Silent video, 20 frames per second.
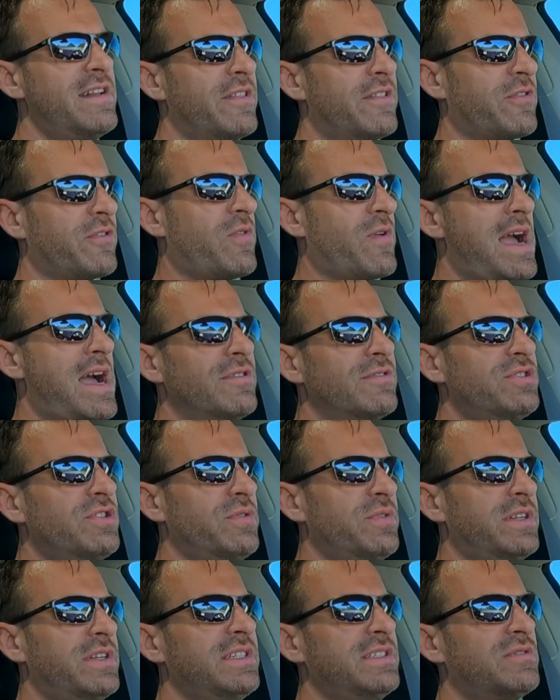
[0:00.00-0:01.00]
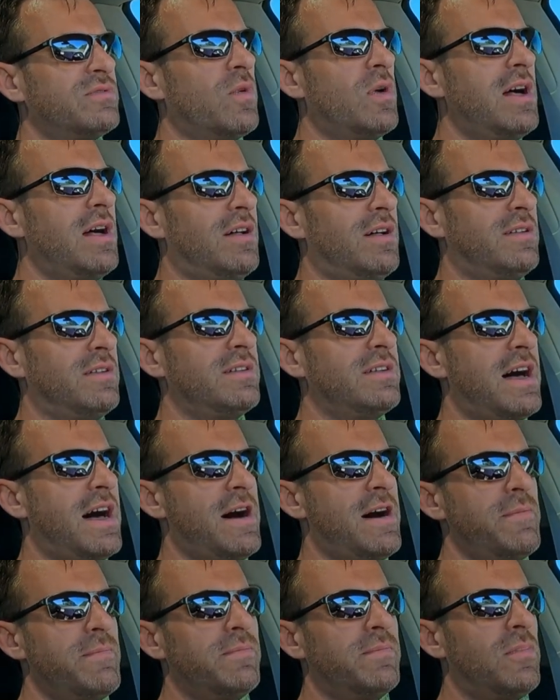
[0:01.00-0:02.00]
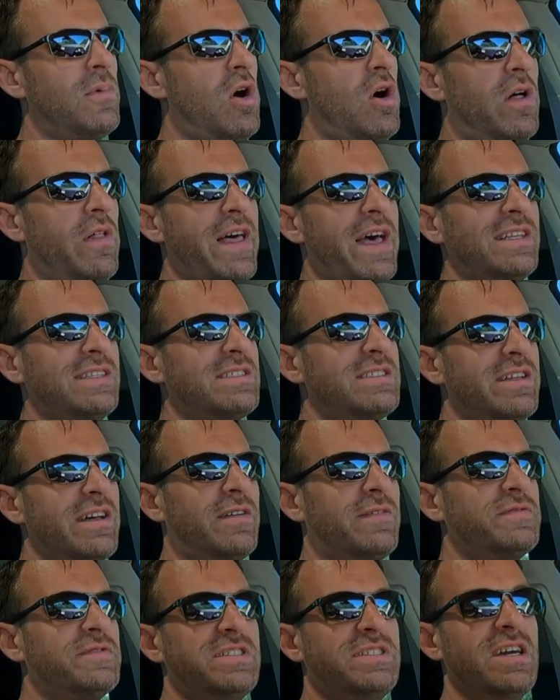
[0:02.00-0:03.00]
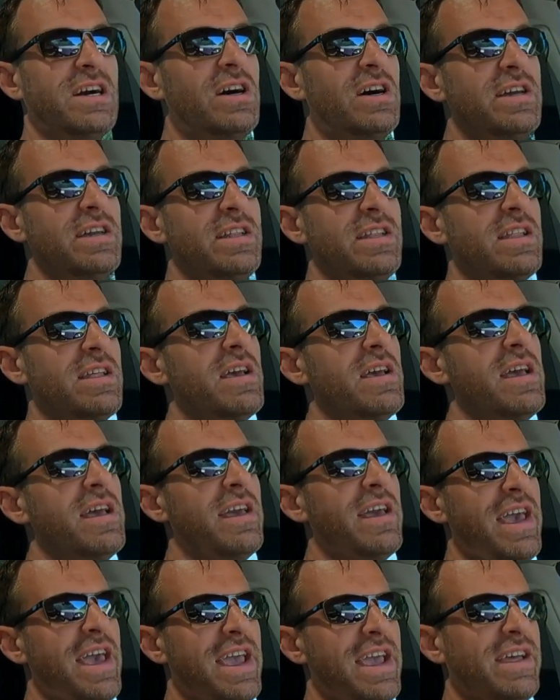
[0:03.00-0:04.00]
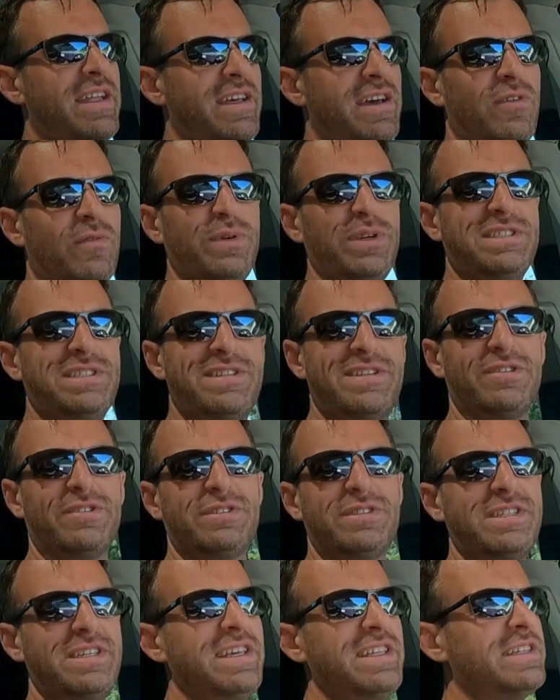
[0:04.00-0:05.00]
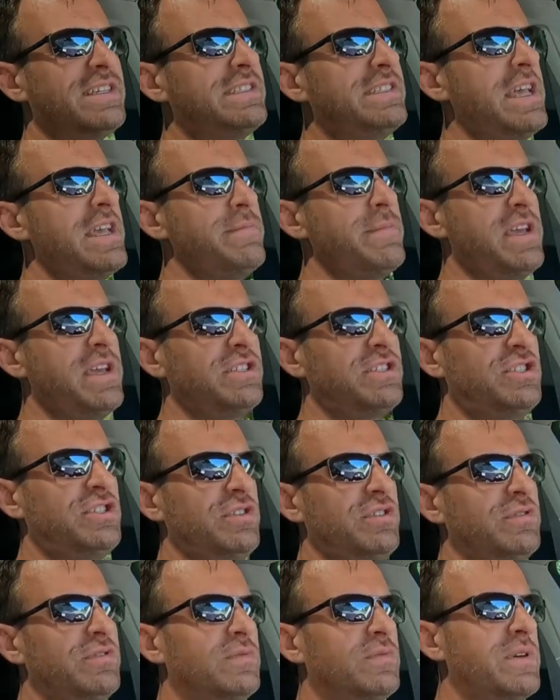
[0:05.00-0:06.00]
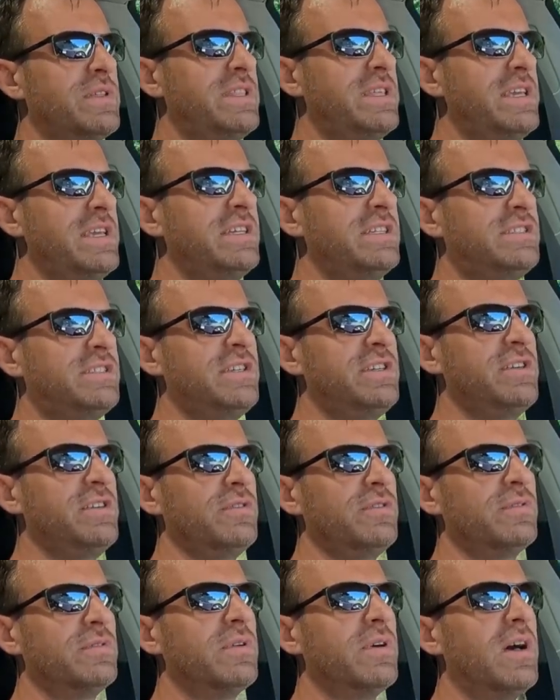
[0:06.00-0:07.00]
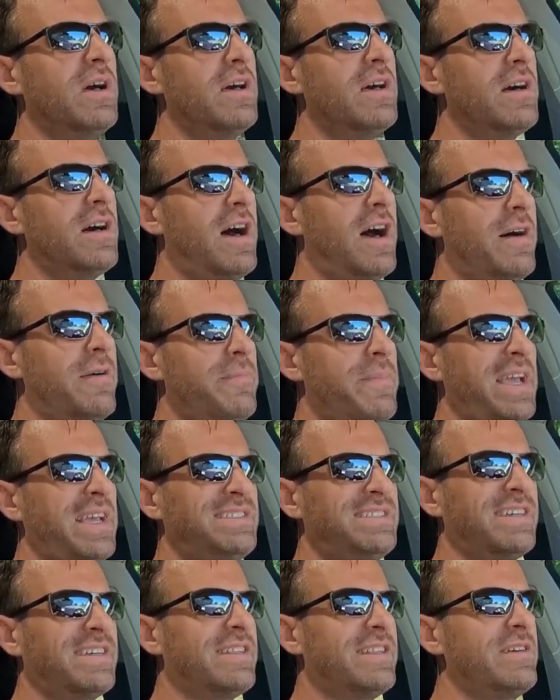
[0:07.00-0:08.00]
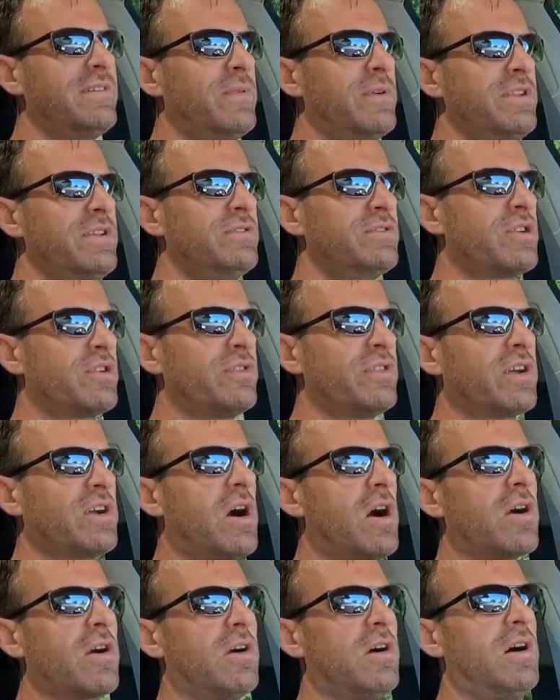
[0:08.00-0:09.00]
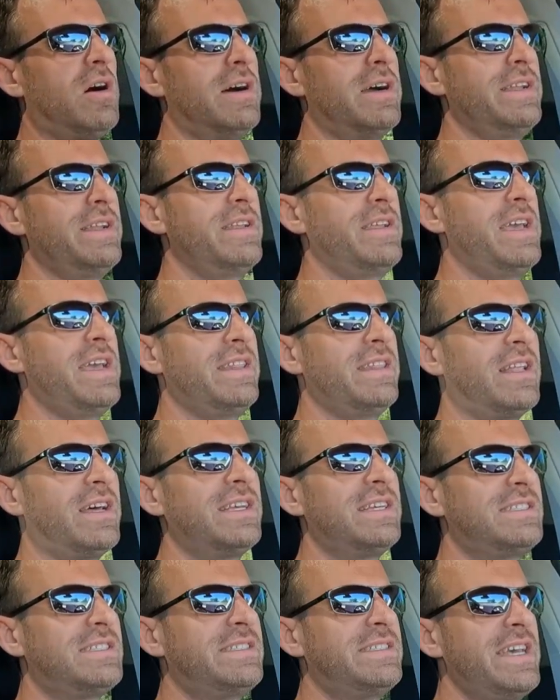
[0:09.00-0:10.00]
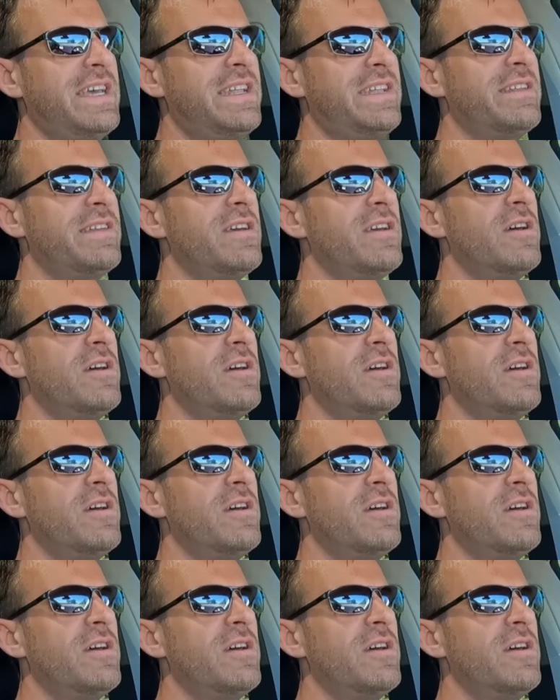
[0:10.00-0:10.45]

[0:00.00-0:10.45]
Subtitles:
another ground to it as well. All that stuff done. And we still see the same issue with the ECU. Basically, when you turn the car on and let it sit,